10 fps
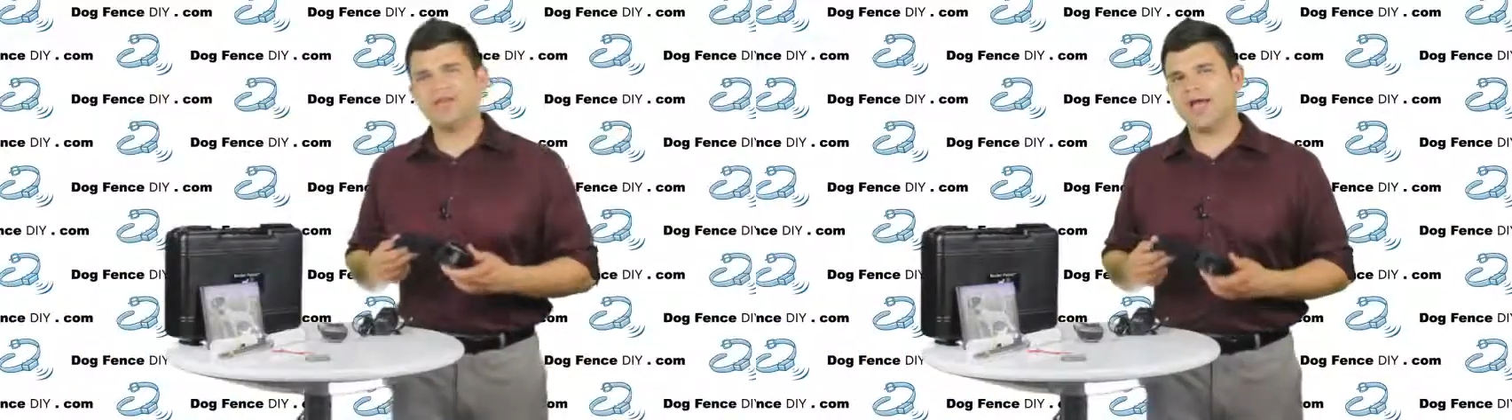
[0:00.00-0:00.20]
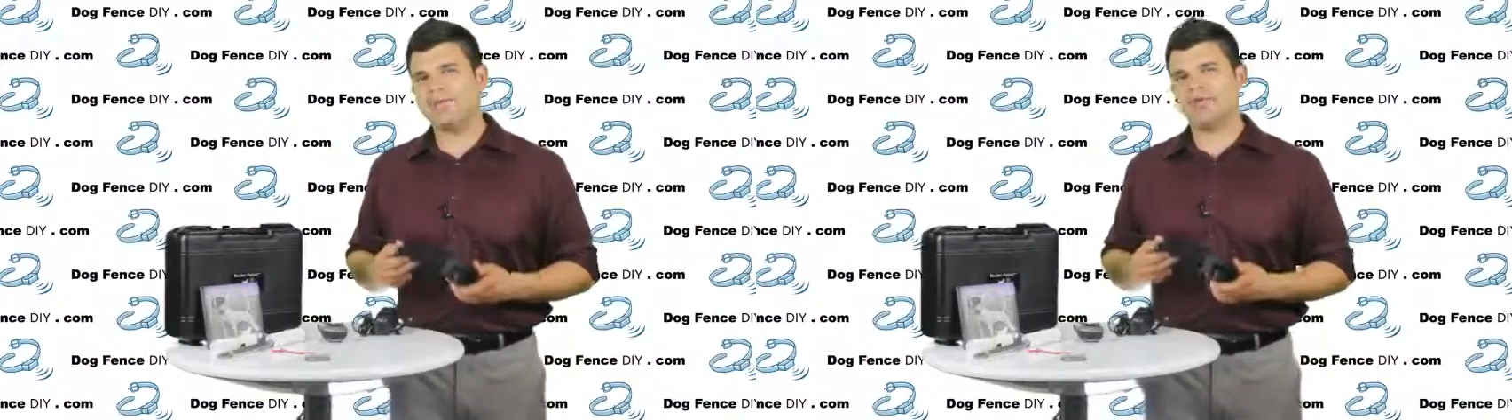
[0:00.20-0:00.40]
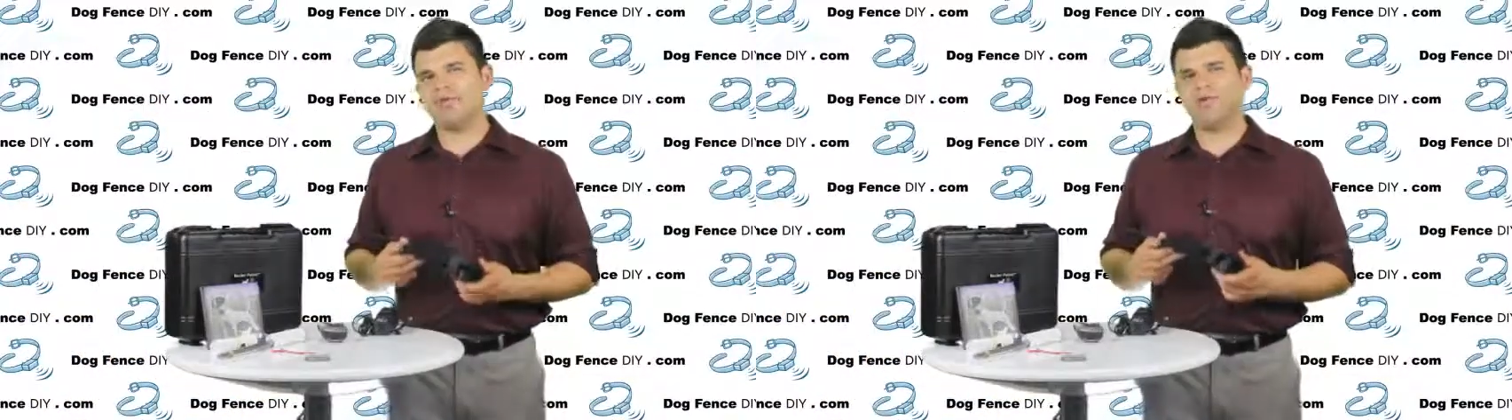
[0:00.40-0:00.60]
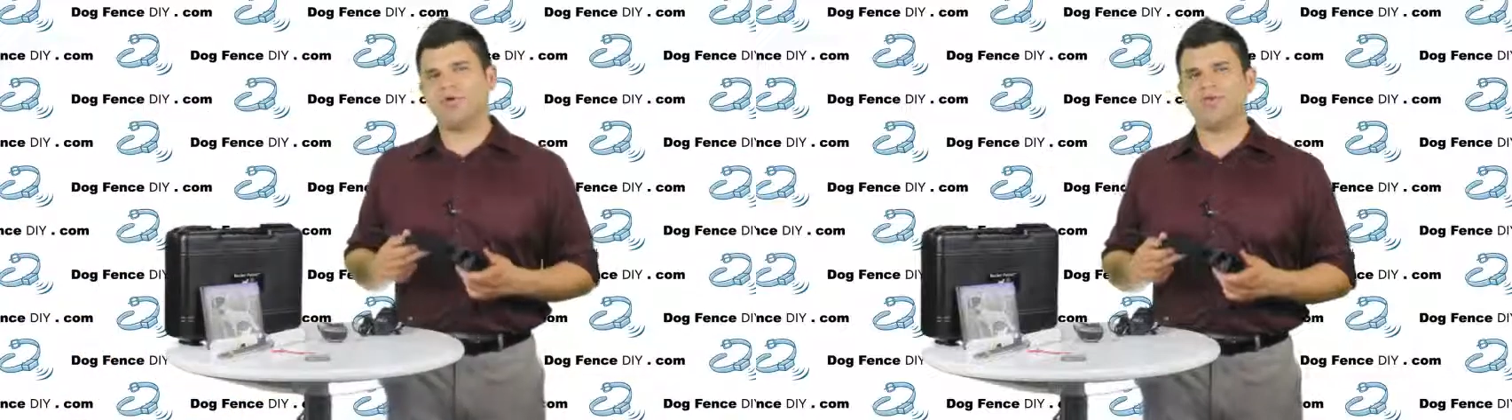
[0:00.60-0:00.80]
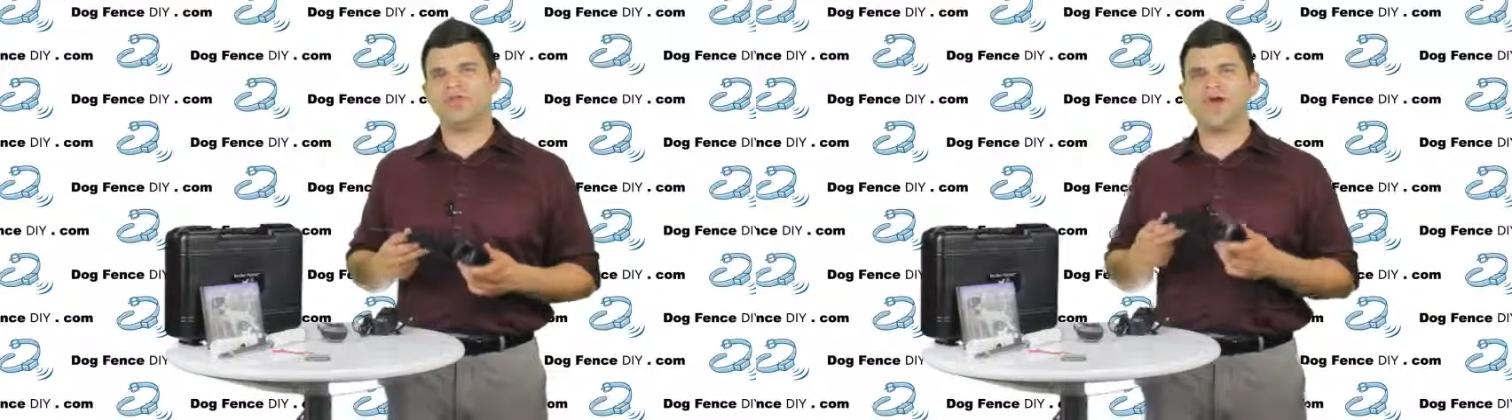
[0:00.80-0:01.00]
times
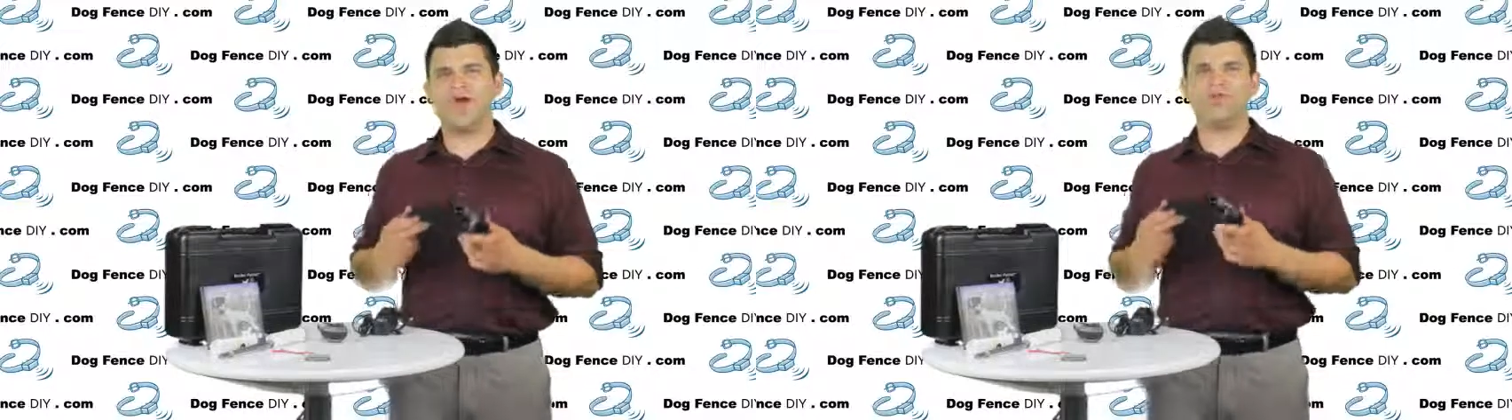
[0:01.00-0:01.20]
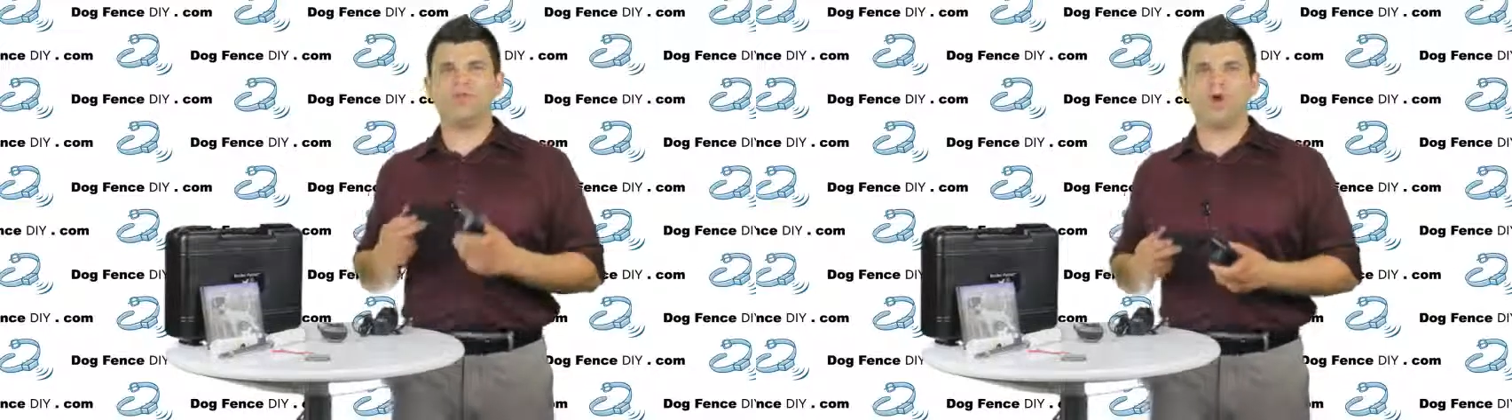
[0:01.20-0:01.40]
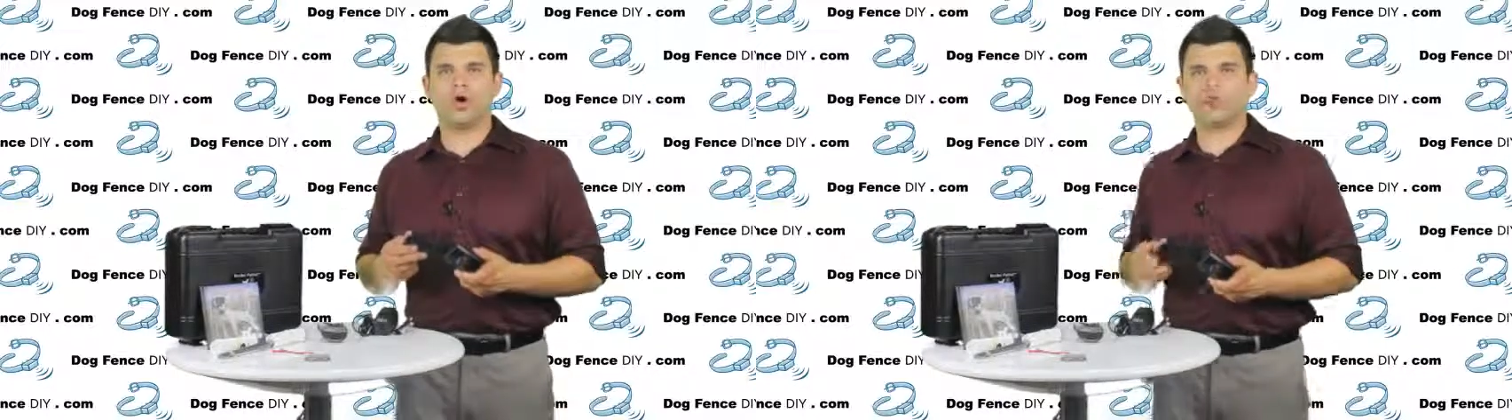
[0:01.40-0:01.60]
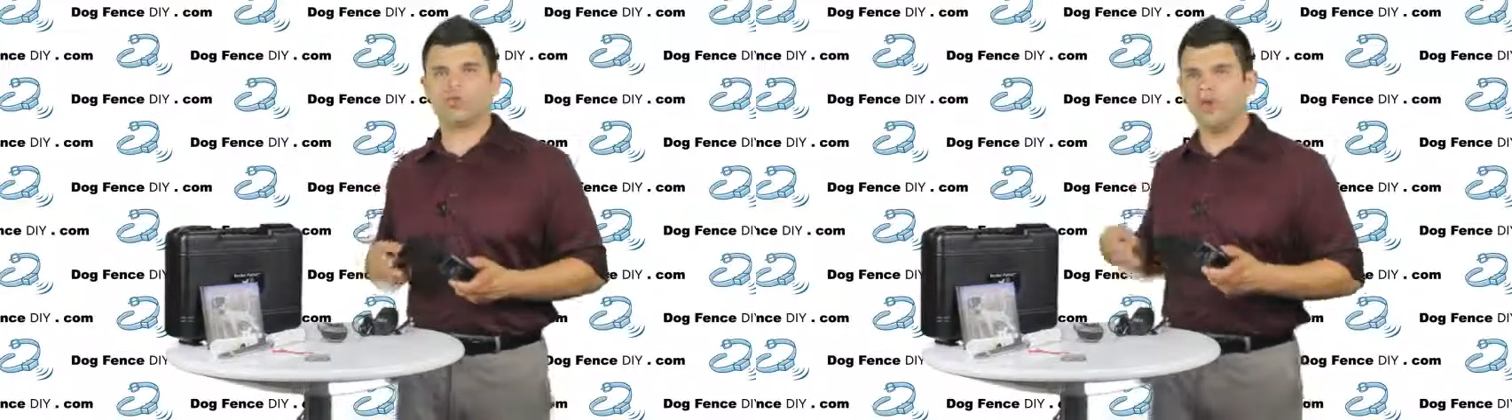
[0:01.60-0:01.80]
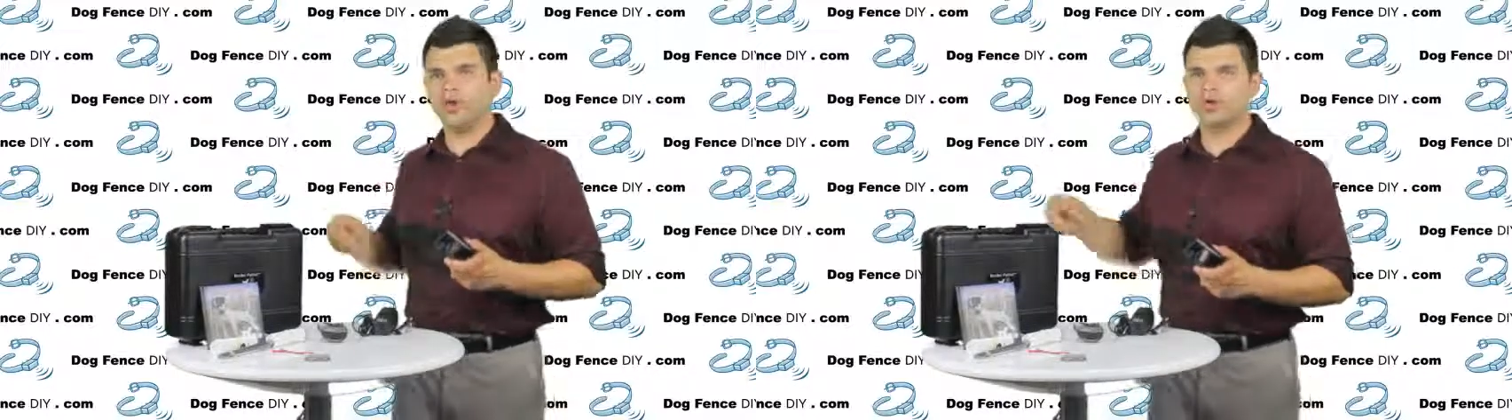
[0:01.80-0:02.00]
heavier than the Havahart
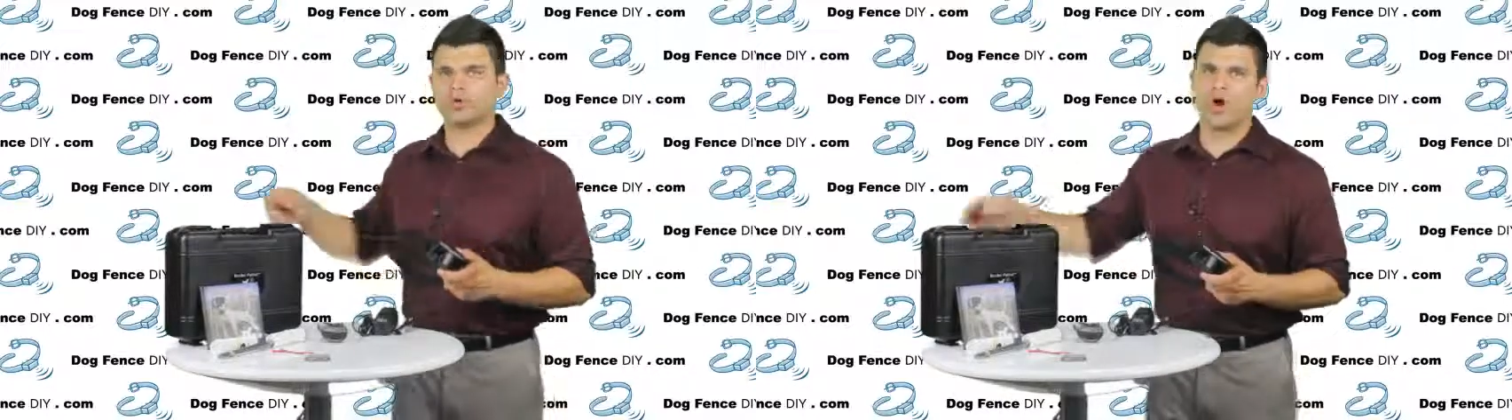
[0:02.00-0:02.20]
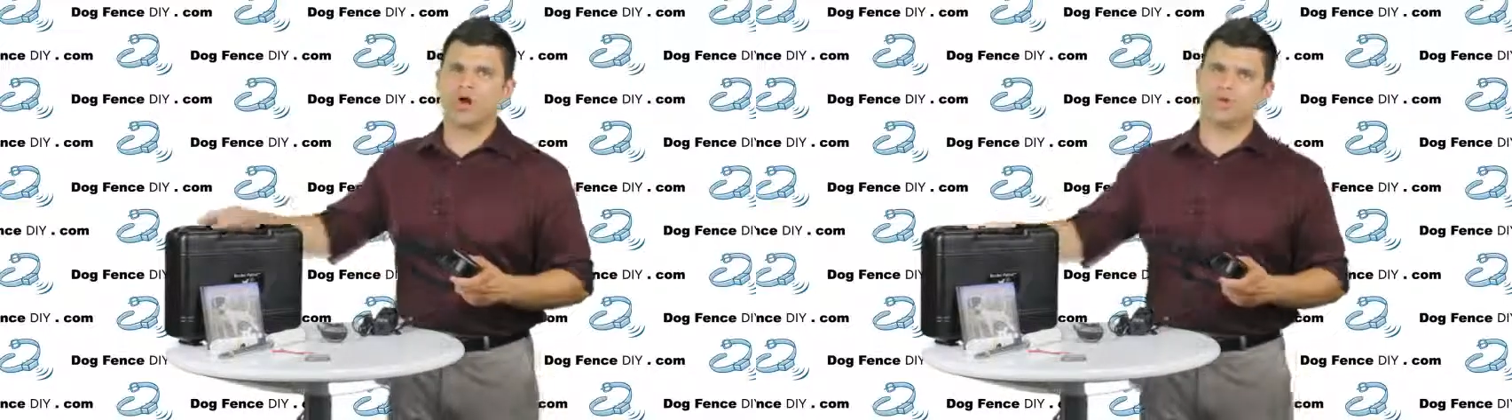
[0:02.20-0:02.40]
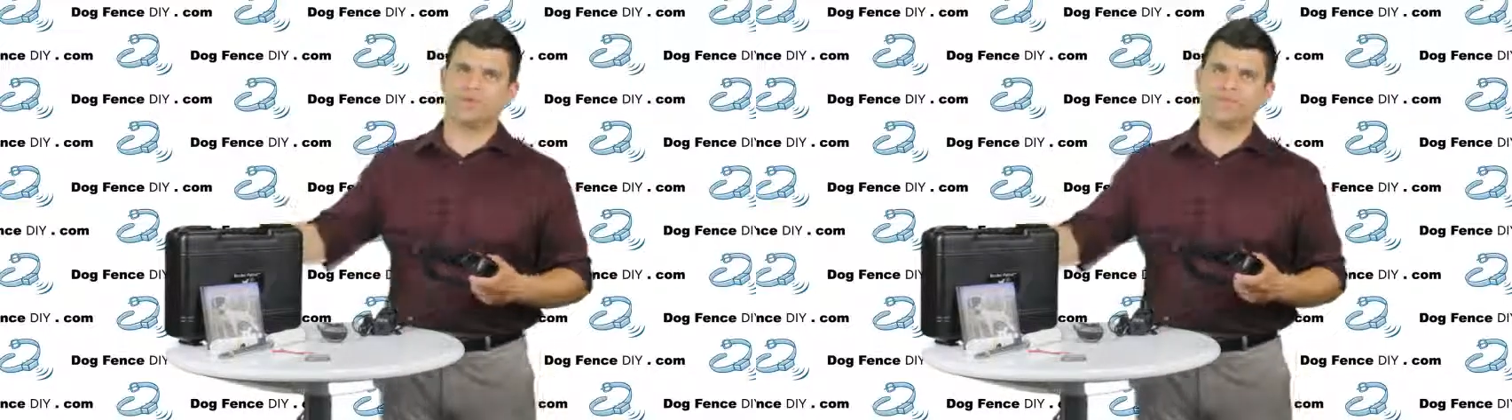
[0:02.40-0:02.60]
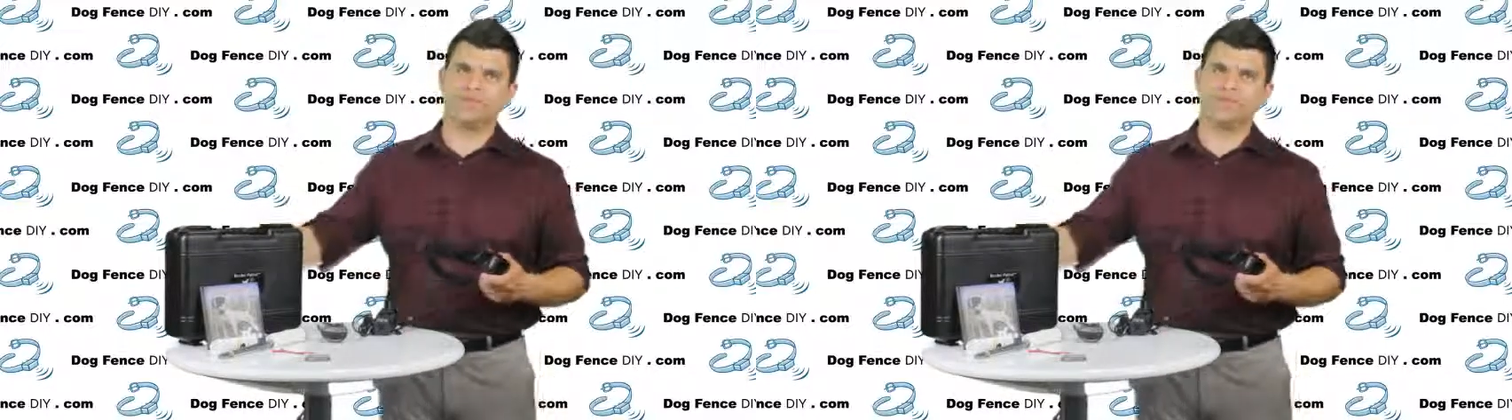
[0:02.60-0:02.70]
radial collar.